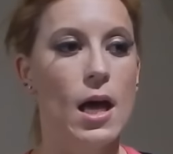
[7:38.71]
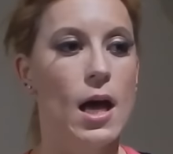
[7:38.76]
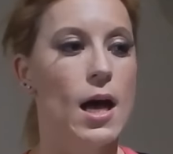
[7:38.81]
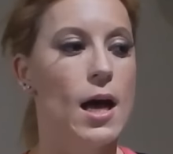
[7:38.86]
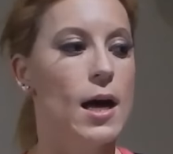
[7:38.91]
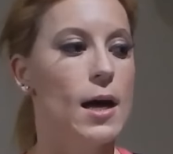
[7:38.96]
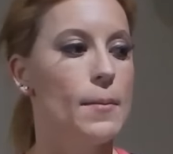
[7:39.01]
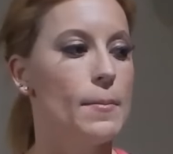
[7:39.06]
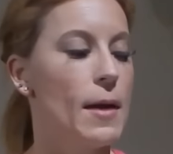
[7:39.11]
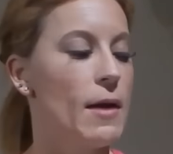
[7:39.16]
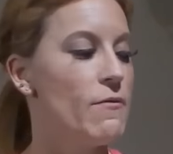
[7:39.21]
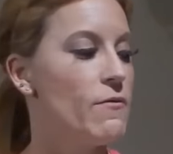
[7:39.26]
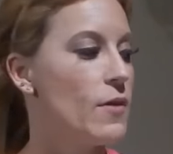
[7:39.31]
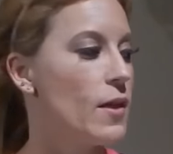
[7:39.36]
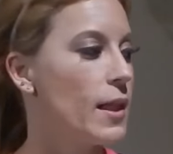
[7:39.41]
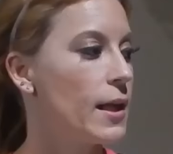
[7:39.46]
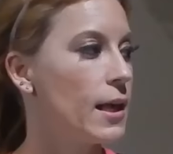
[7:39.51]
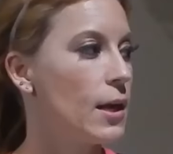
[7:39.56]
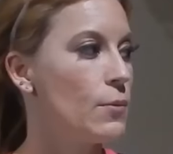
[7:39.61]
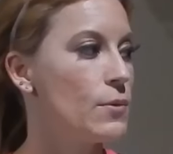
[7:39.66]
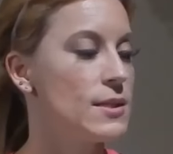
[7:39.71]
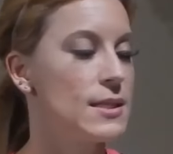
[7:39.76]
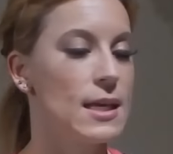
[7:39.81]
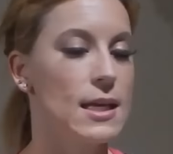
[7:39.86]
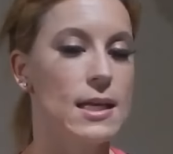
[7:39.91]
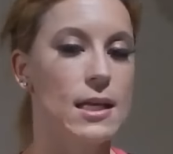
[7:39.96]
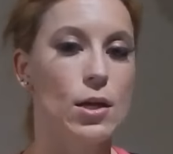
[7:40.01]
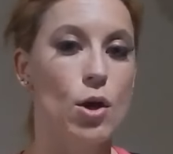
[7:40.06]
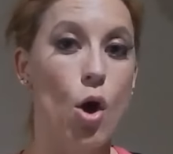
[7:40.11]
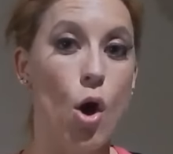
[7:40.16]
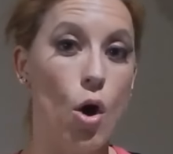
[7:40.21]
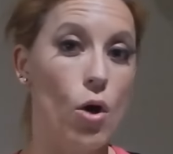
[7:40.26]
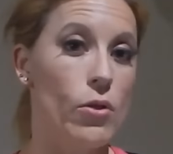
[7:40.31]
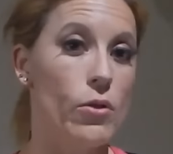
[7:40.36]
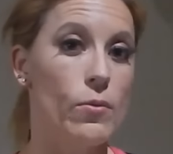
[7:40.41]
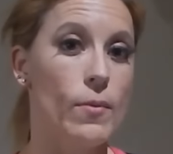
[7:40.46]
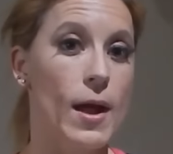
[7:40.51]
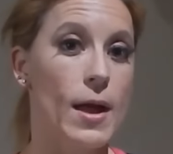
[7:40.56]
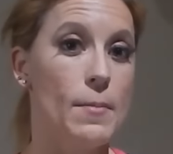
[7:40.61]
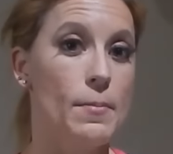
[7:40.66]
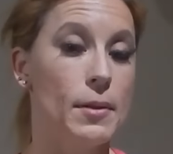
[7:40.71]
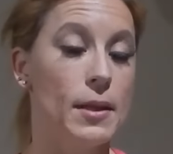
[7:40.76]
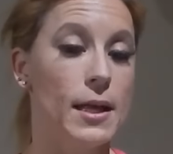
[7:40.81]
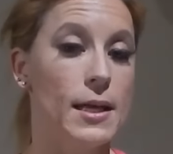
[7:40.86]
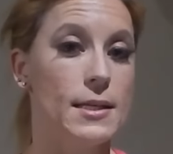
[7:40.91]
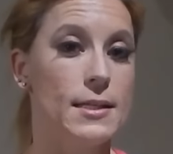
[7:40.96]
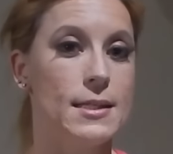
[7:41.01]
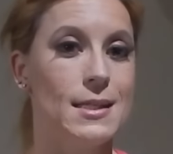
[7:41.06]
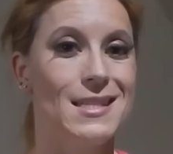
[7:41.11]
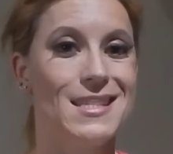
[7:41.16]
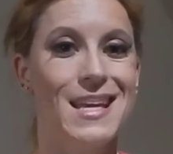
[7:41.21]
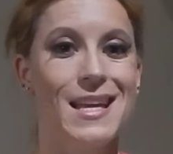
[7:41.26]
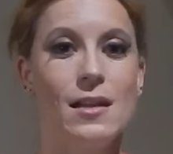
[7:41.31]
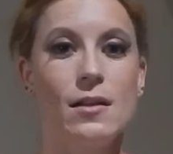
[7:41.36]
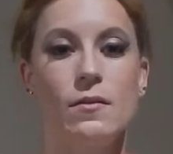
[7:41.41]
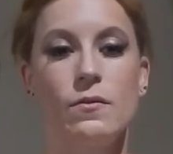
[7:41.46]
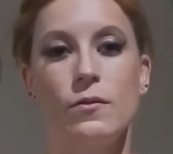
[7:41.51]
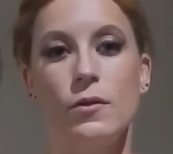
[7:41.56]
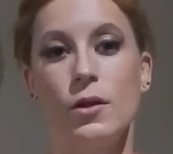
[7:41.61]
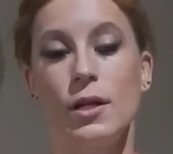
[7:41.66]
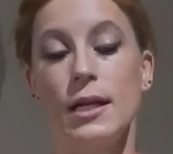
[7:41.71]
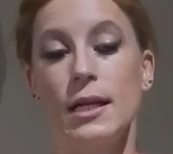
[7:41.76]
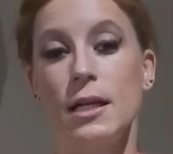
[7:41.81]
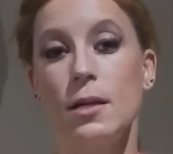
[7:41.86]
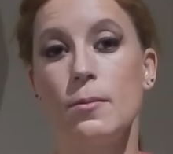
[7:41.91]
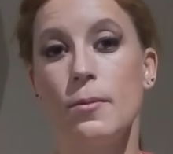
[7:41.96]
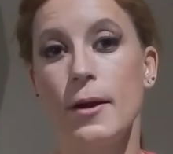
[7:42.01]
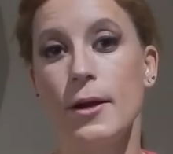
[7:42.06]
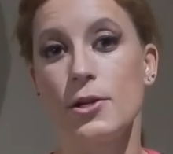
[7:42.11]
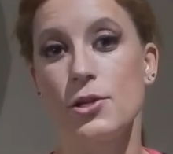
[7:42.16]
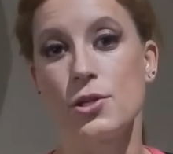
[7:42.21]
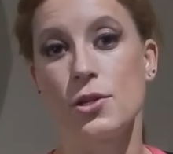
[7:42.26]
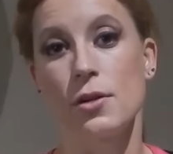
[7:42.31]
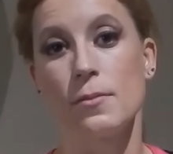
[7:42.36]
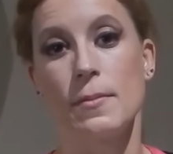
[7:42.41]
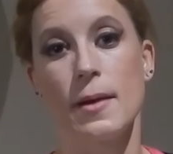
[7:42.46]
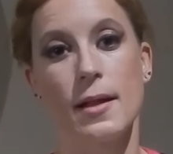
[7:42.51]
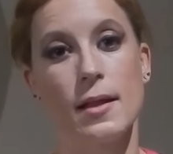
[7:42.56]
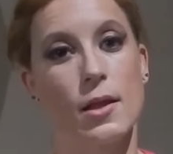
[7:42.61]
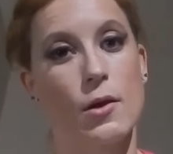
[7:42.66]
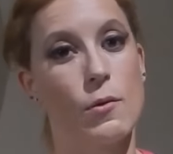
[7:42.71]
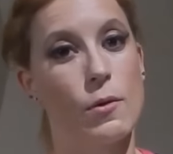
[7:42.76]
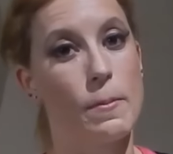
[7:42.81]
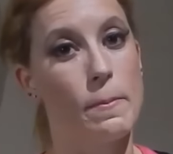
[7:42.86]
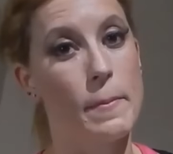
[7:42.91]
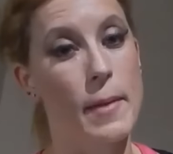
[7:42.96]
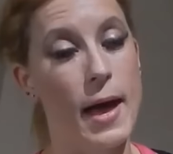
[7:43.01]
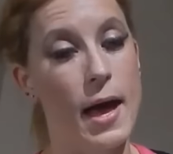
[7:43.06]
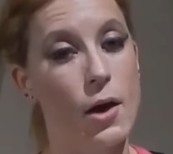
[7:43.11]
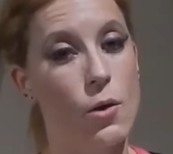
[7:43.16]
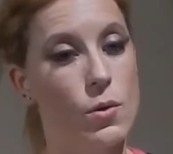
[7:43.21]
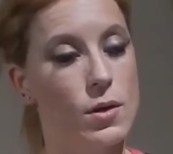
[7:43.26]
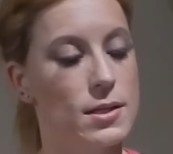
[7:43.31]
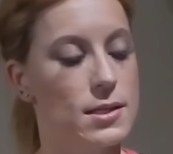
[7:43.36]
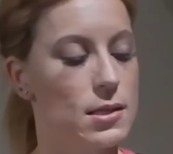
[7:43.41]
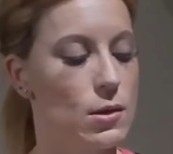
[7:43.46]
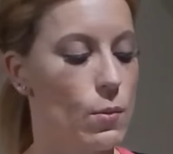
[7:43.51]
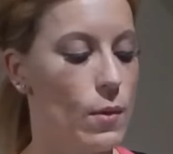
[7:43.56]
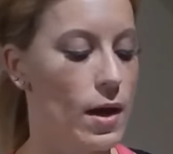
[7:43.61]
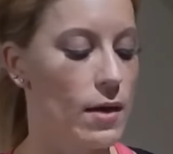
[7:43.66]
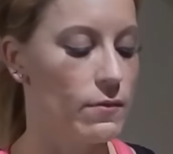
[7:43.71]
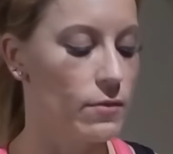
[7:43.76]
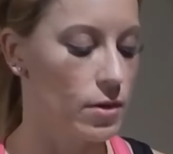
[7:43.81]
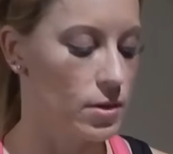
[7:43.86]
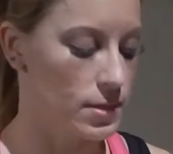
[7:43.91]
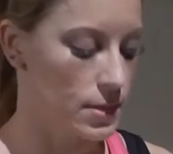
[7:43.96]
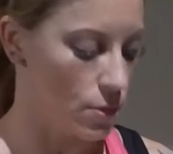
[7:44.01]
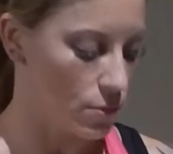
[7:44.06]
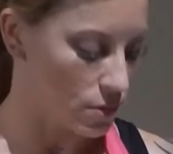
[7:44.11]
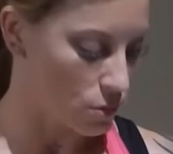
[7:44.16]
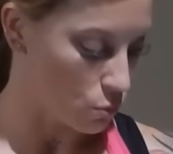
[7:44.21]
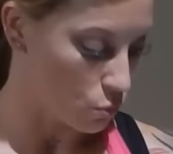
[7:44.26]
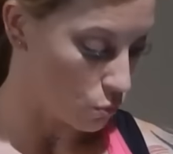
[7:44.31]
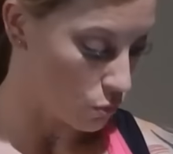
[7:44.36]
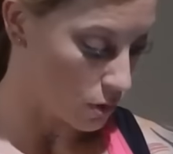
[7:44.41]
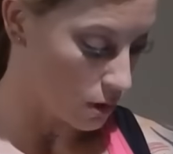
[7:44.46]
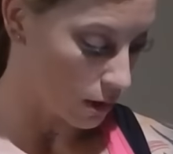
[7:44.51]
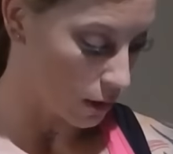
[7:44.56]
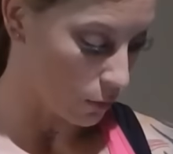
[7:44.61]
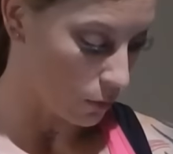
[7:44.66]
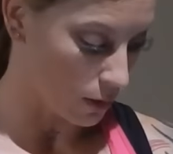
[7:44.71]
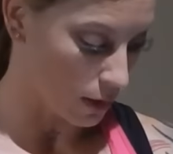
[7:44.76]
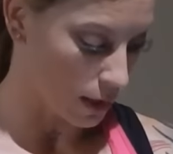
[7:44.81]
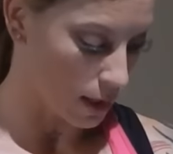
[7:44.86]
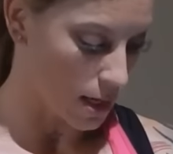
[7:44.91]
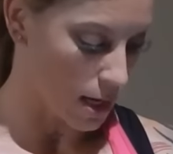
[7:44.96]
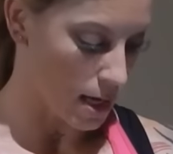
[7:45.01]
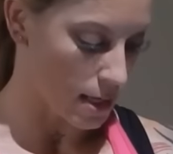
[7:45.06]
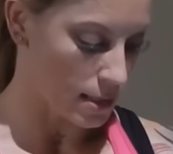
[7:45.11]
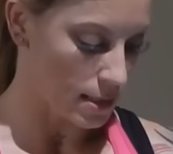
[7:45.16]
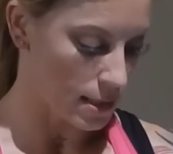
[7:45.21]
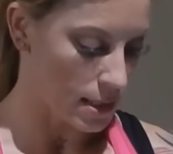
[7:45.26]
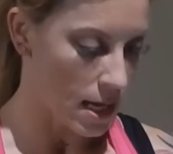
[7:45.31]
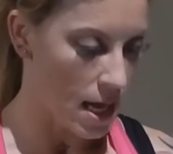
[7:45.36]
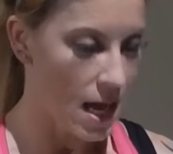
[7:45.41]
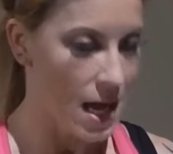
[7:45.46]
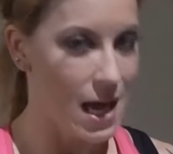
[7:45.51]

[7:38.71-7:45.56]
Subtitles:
I felt like it was hitting all the right places. I didn't feel any pressure in my lower back whatsoever, so it was really, really nice.